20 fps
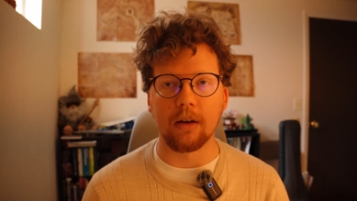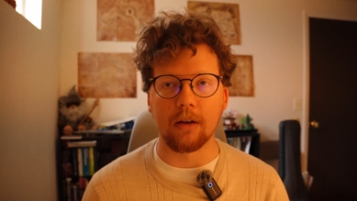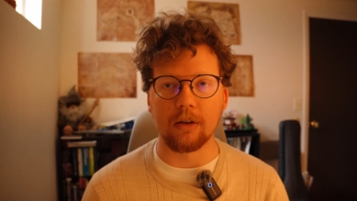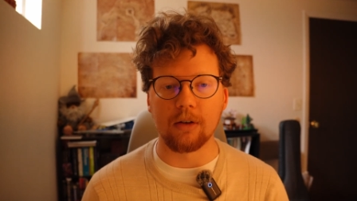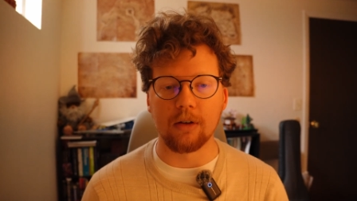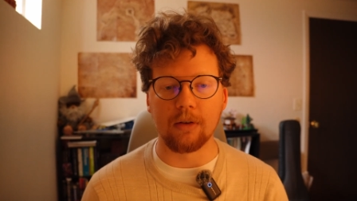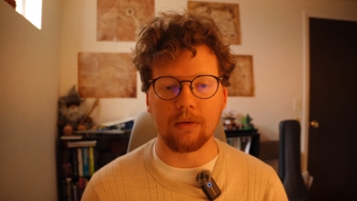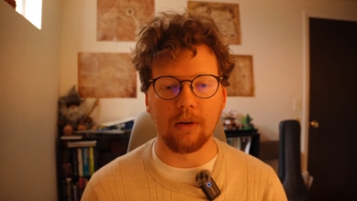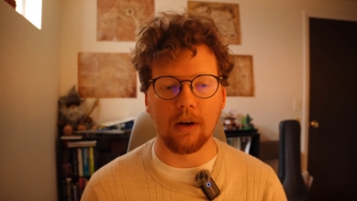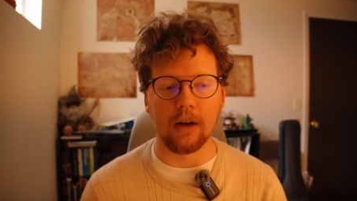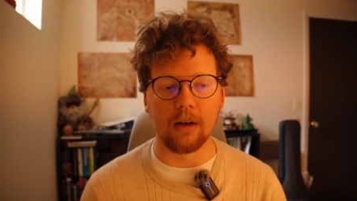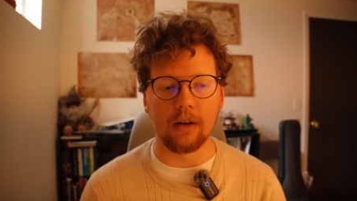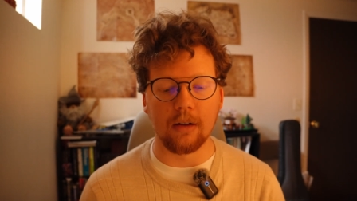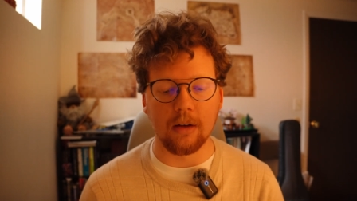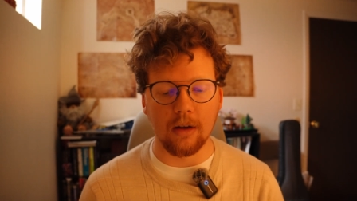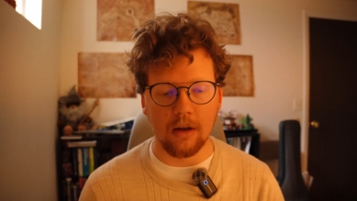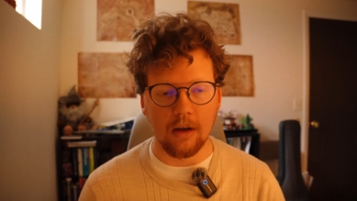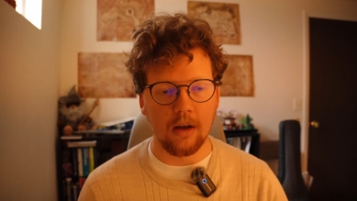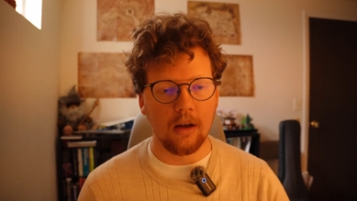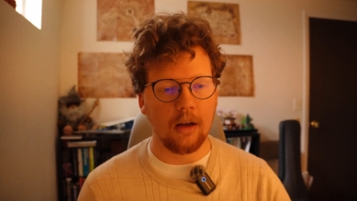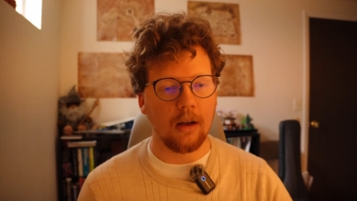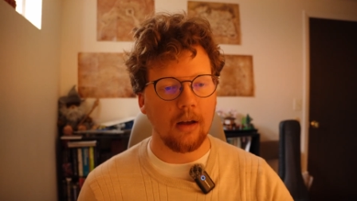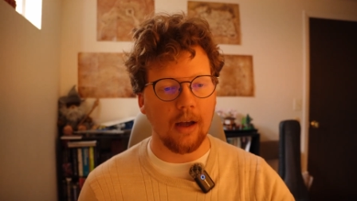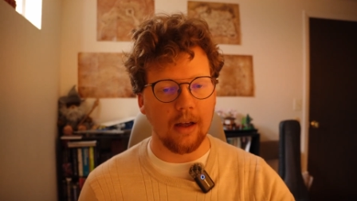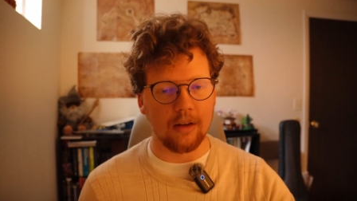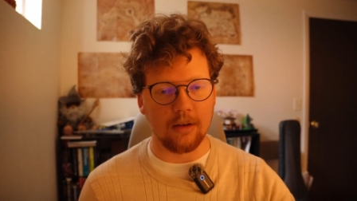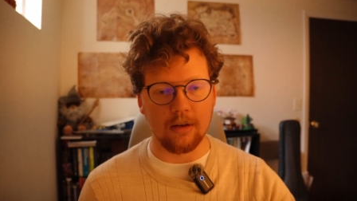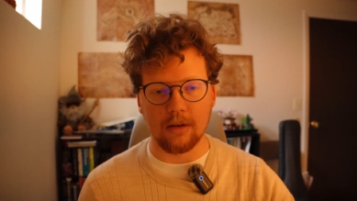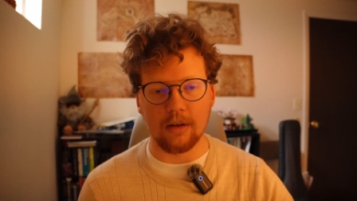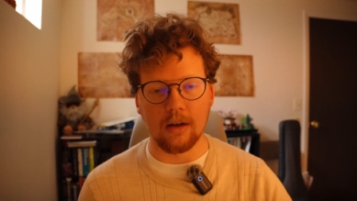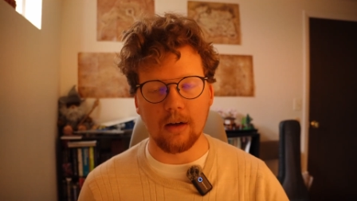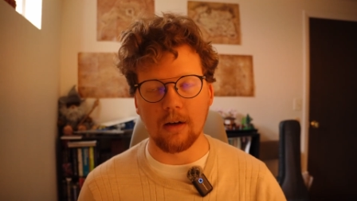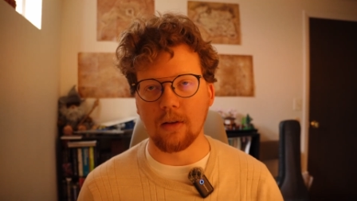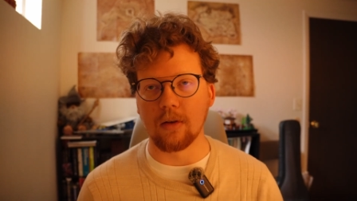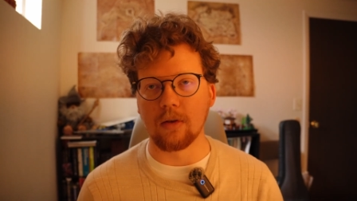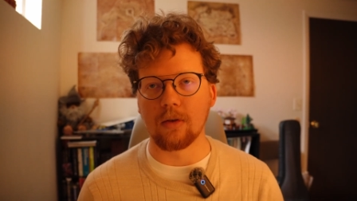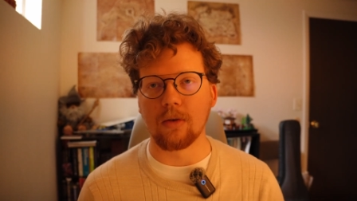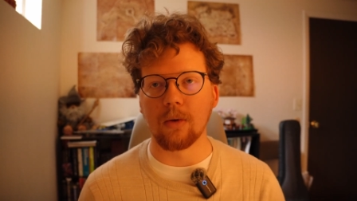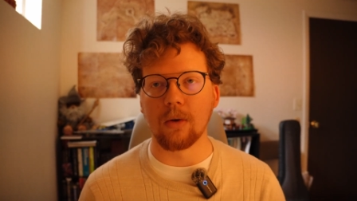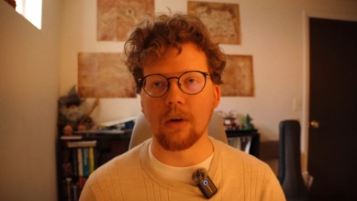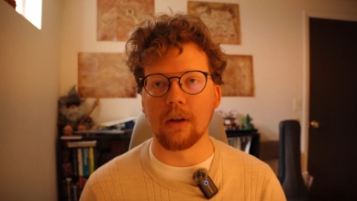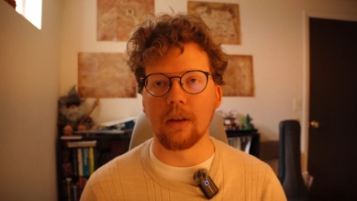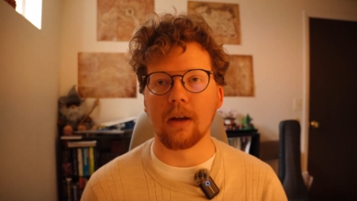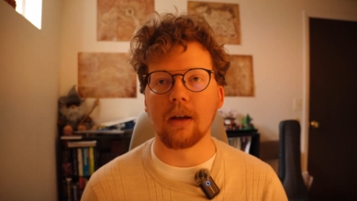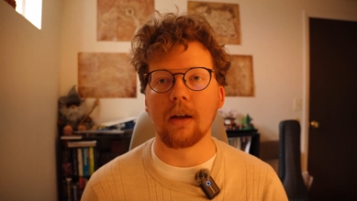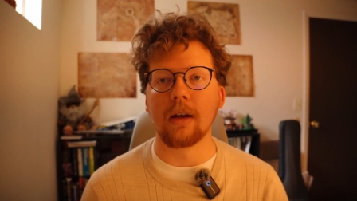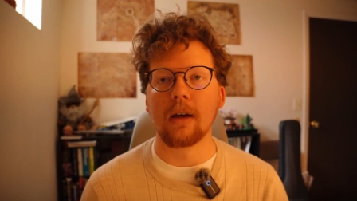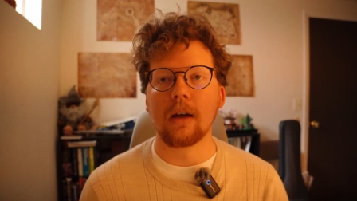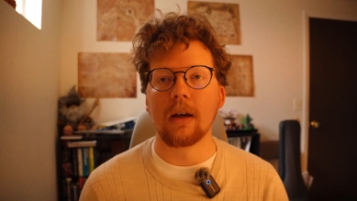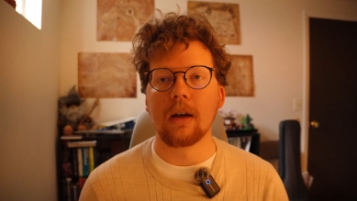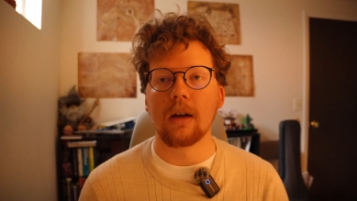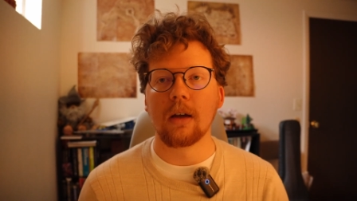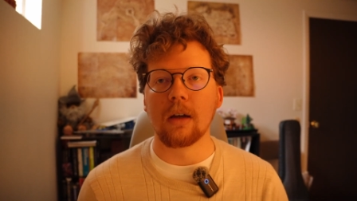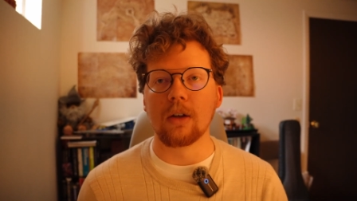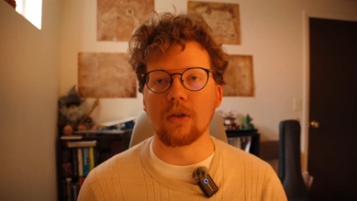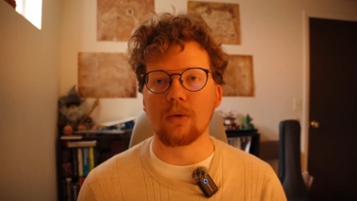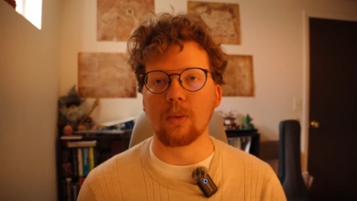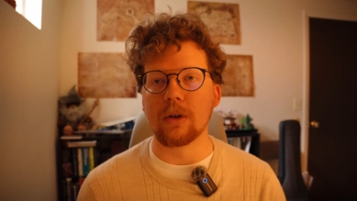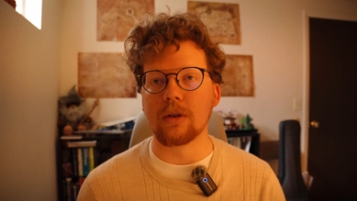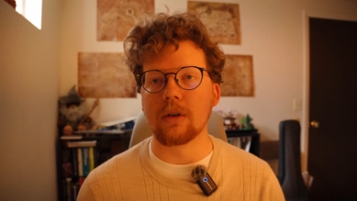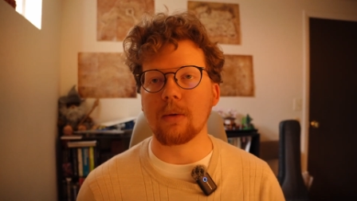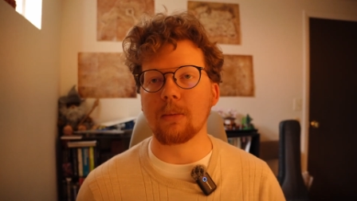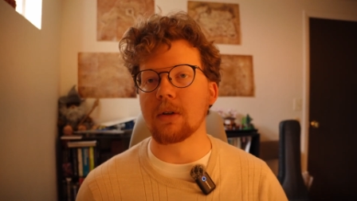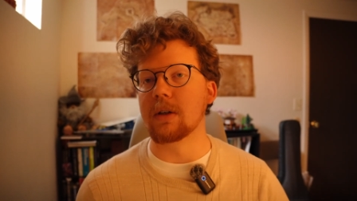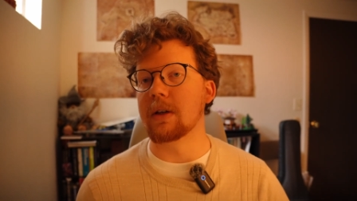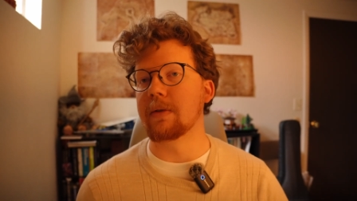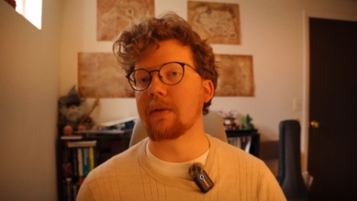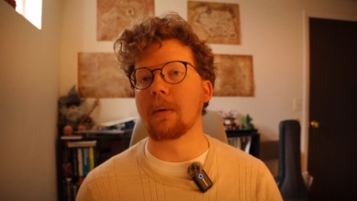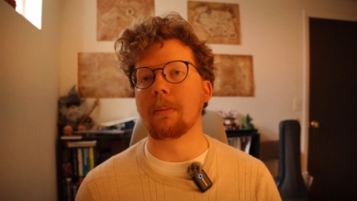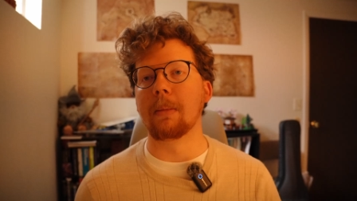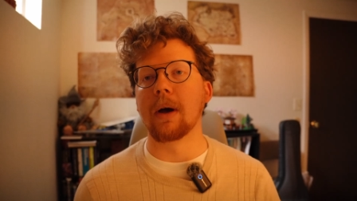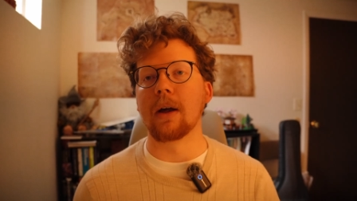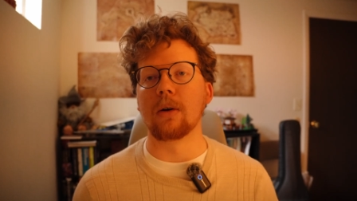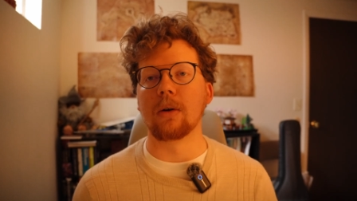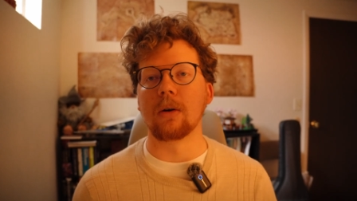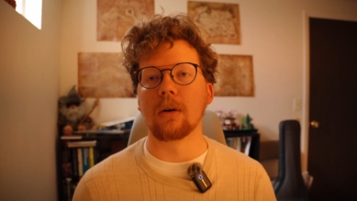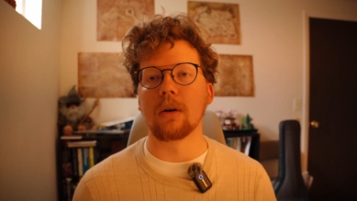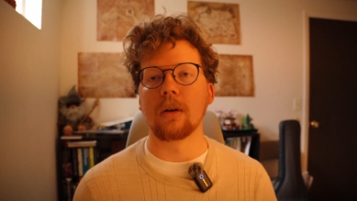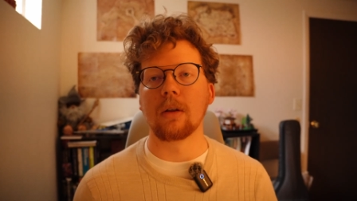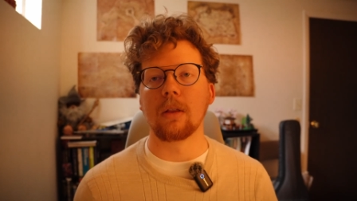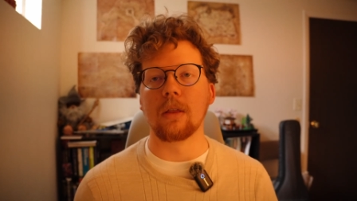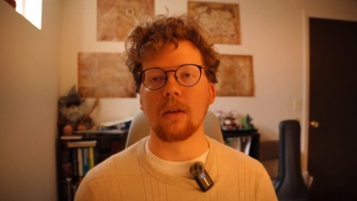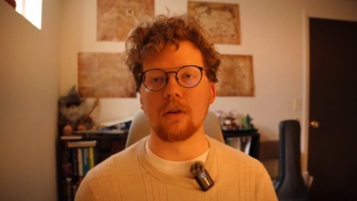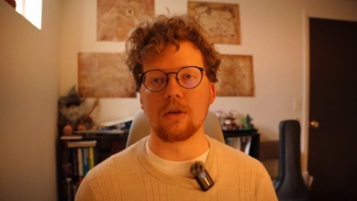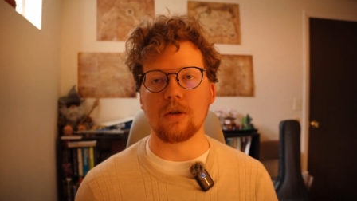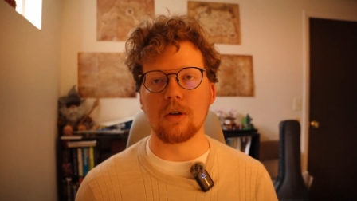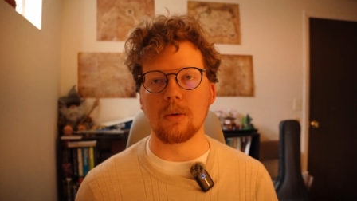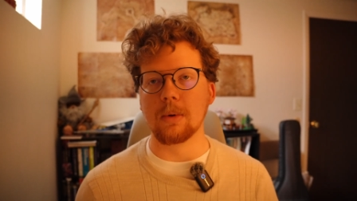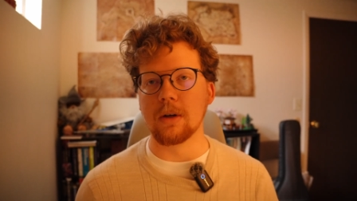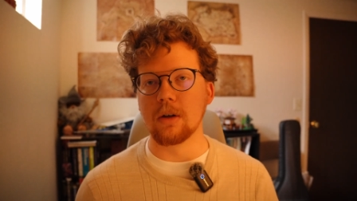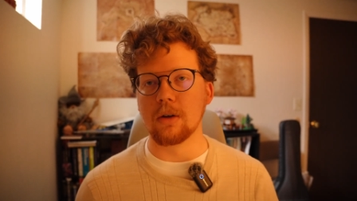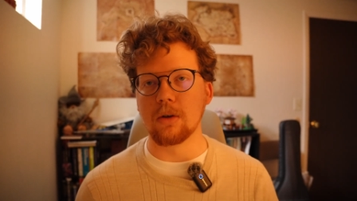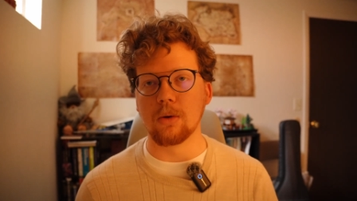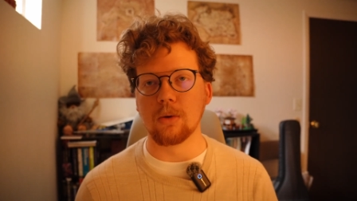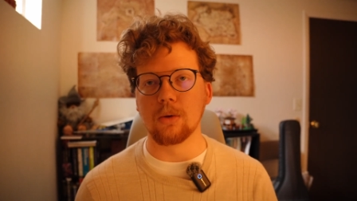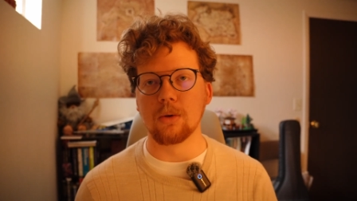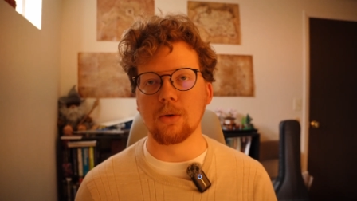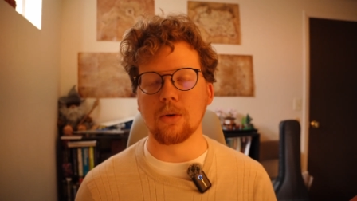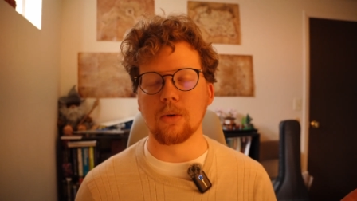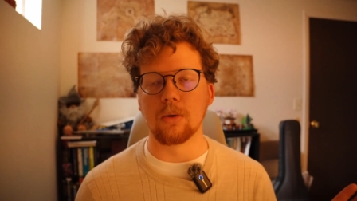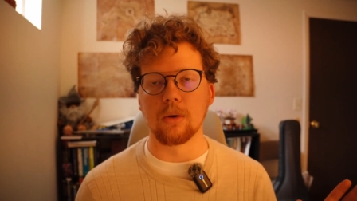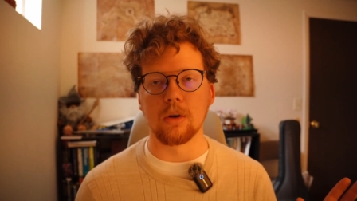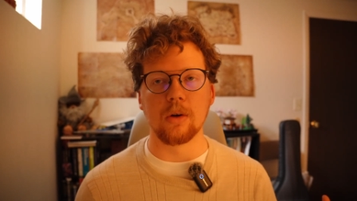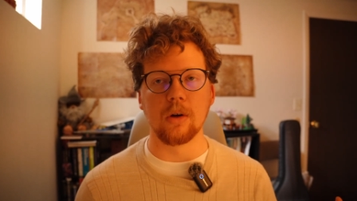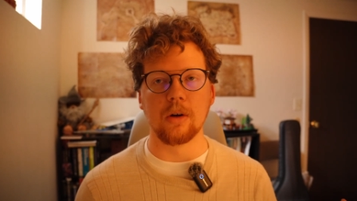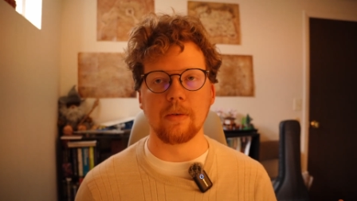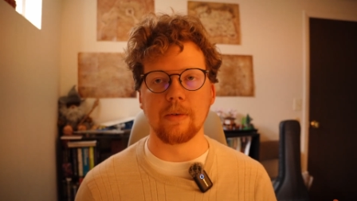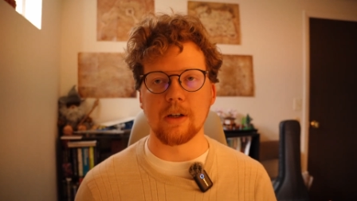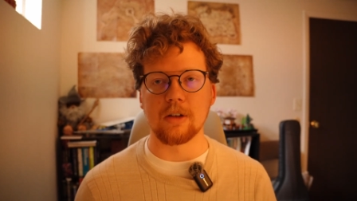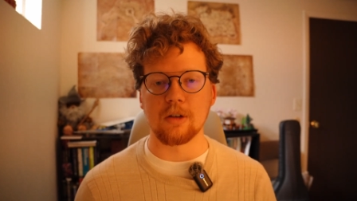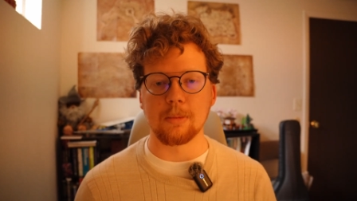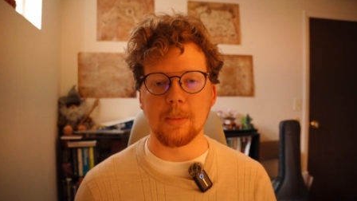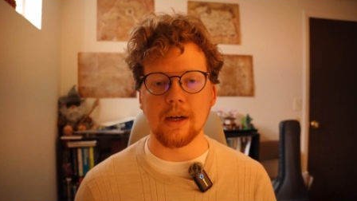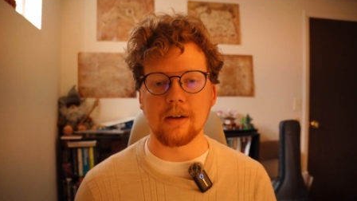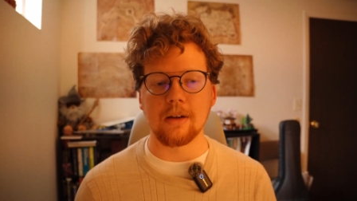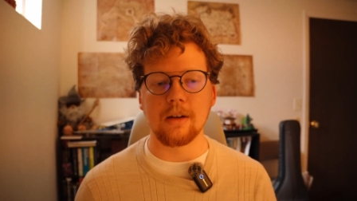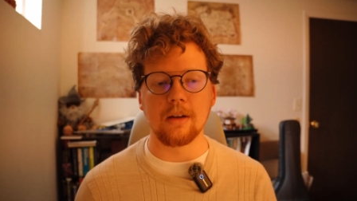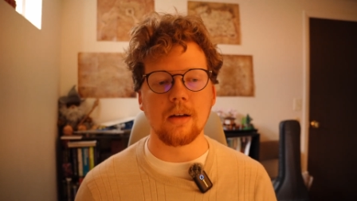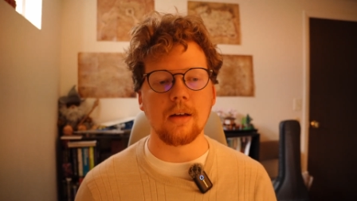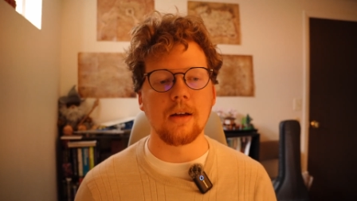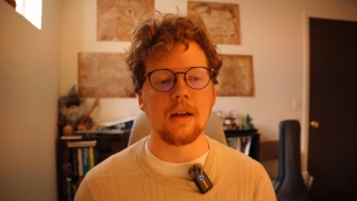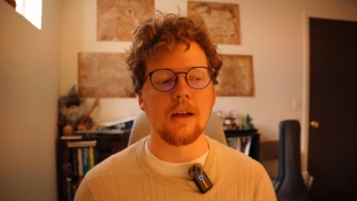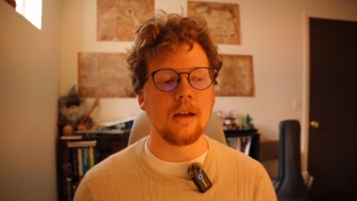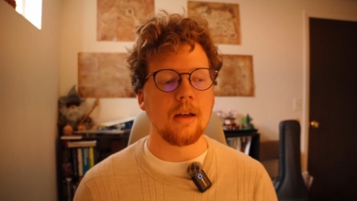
She finds, as is said in the story, that his wisdom is even better than she'd been told or could have expected.